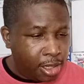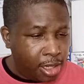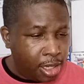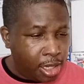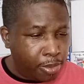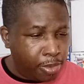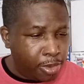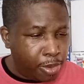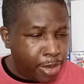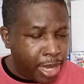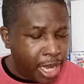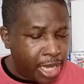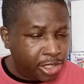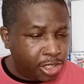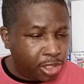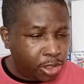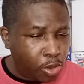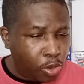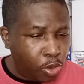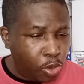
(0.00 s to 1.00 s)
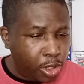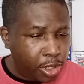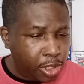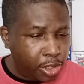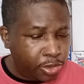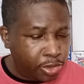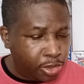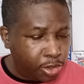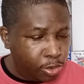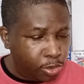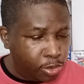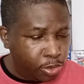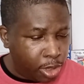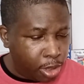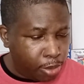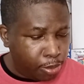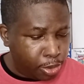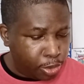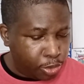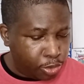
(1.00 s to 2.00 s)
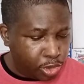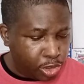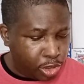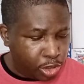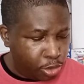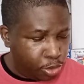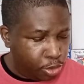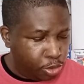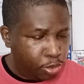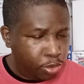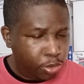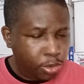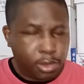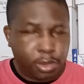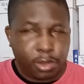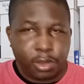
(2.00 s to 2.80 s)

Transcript: The Magic Order 2, number 2.